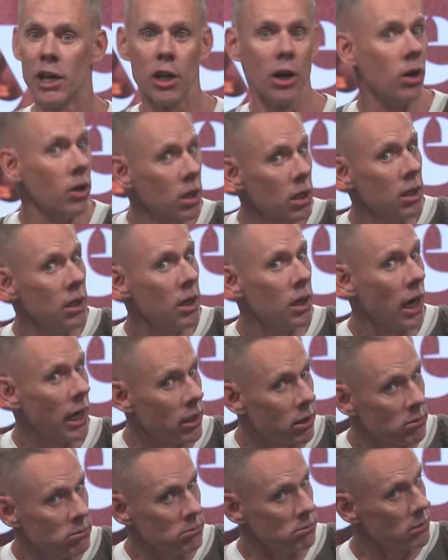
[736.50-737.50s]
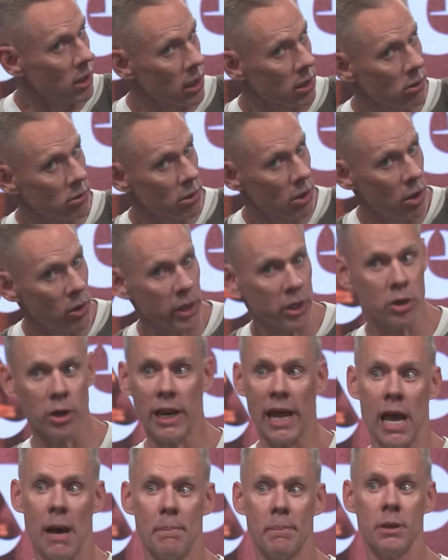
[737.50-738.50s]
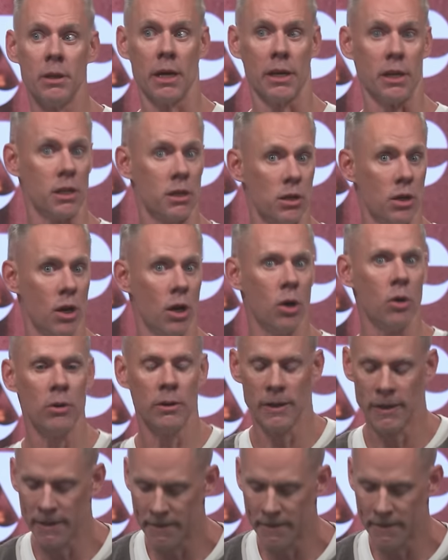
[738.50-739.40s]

you know, I don't, I don't know. It could have happened. I didn't know.